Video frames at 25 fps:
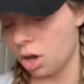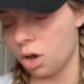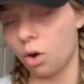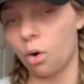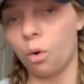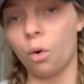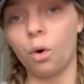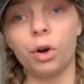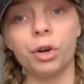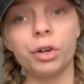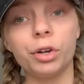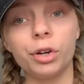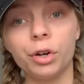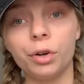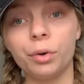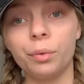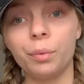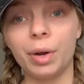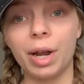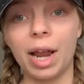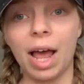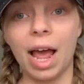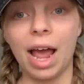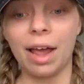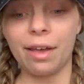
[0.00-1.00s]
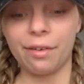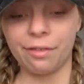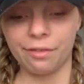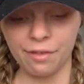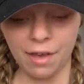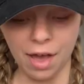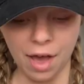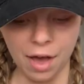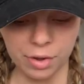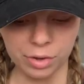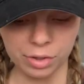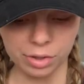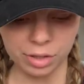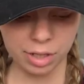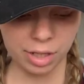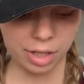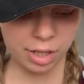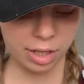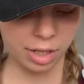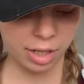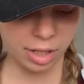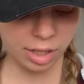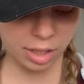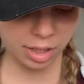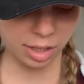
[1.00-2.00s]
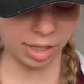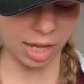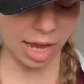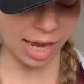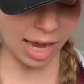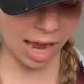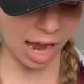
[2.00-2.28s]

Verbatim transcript: ordered what I felt like